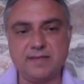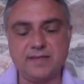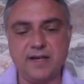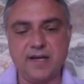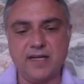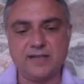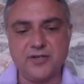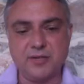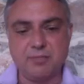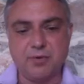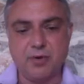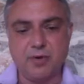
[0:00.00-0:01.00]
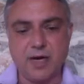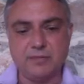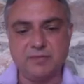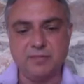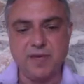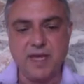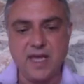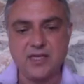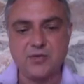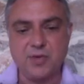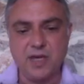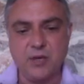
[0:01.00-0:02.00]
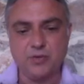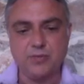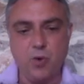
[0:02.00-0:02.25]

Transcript: sterilization programs begin to include